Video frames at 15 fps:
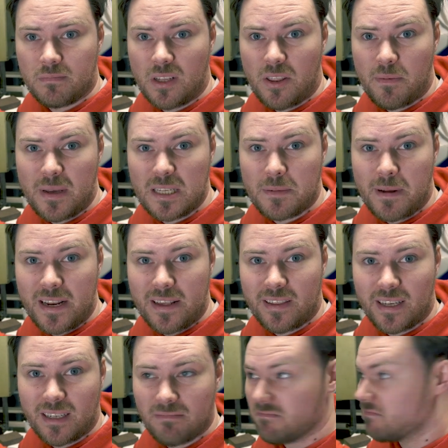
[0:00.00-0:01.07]
Now the big spinny
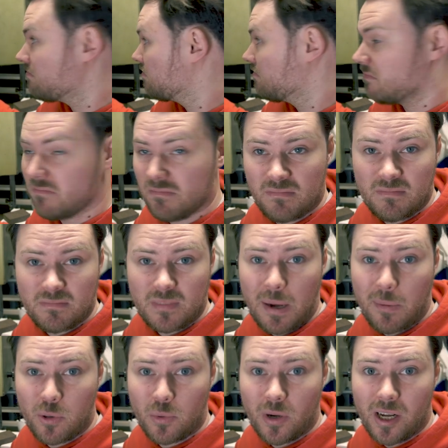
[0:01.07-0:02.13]
thing.
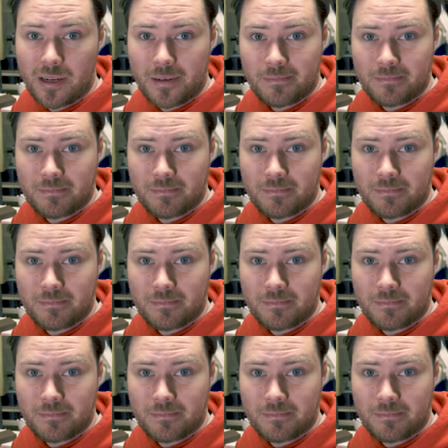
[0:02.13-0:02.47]
That would work.